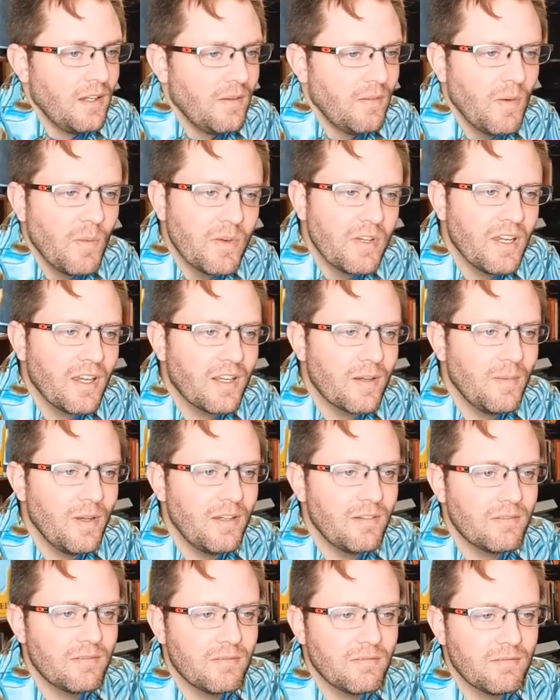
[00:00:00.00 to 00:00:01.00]
What were we talking
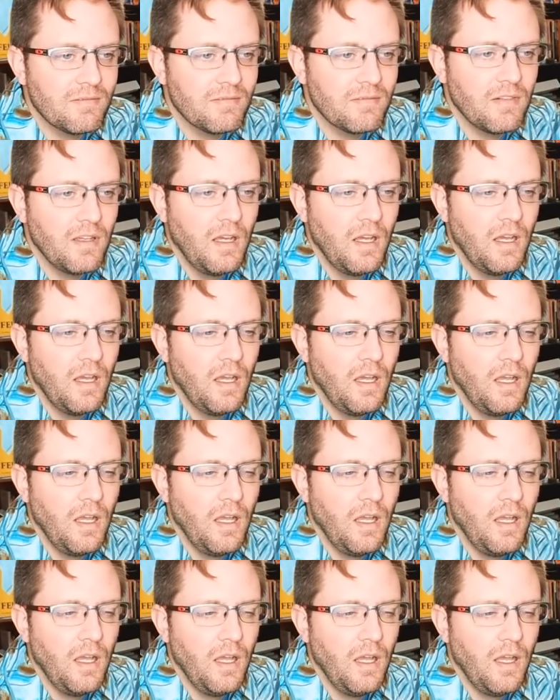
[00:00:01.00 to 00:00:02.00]
about?
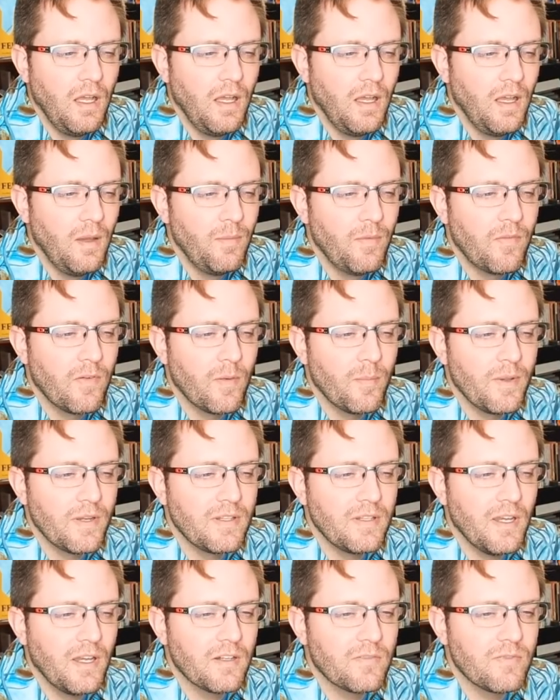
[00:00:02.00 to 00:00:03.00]
Uh, before
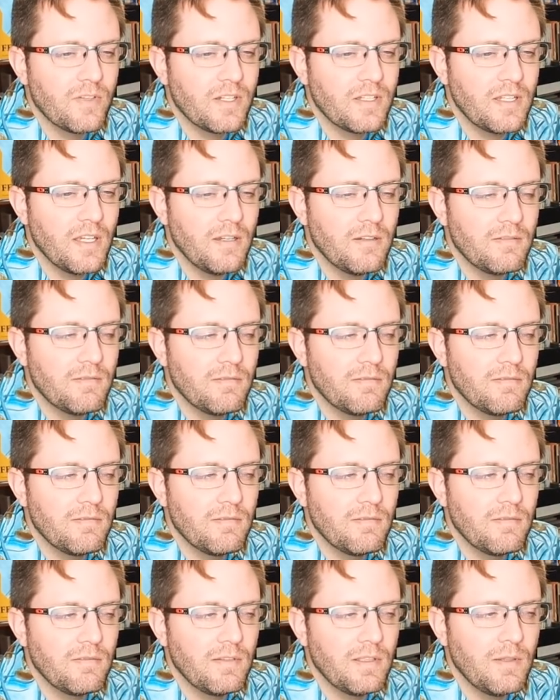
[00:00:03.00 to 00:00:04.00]
Big Dog freaked out,
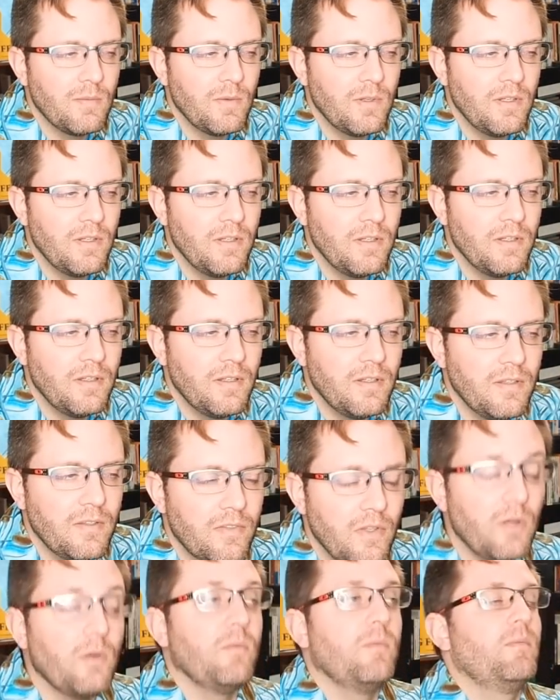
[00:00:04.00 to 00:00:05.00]
it
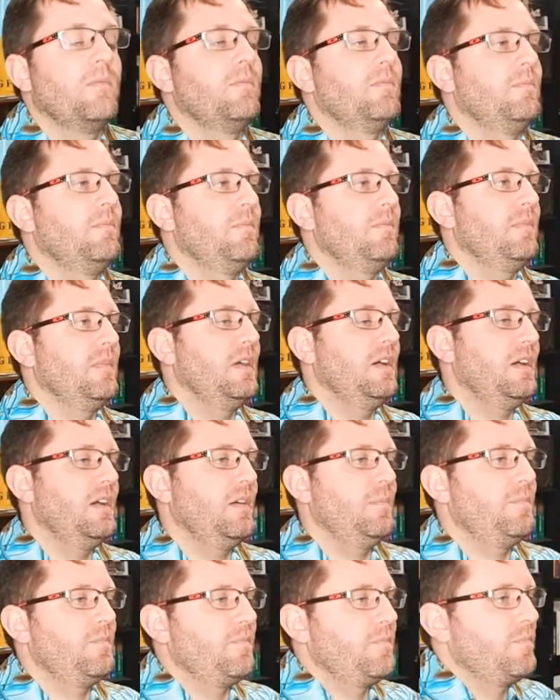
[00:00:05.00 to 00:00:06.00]
was oh,
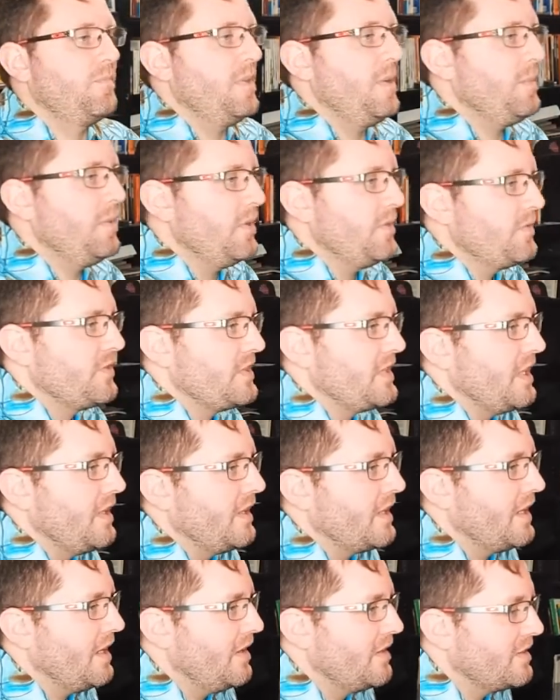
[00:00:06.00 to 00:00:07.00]
uh, people
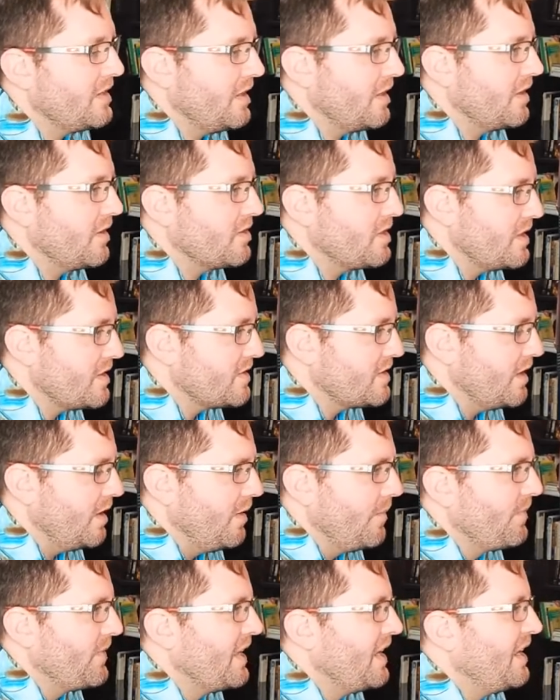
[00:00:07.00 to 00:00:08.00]
selling out and telling others not to
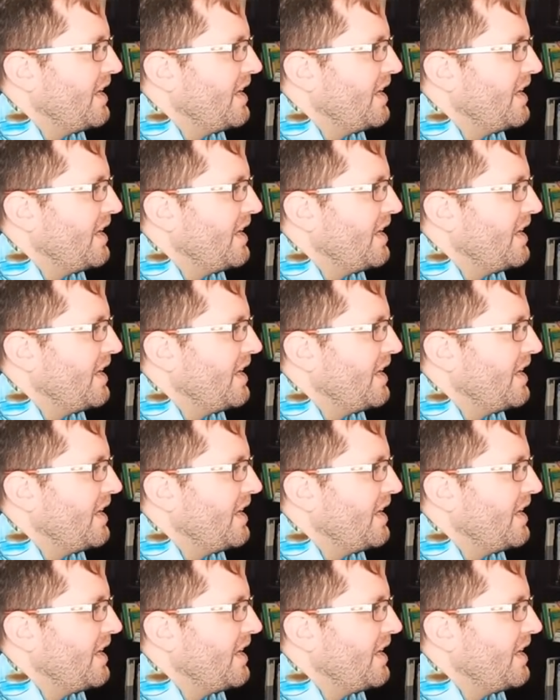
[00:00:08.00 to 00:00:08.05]
sell.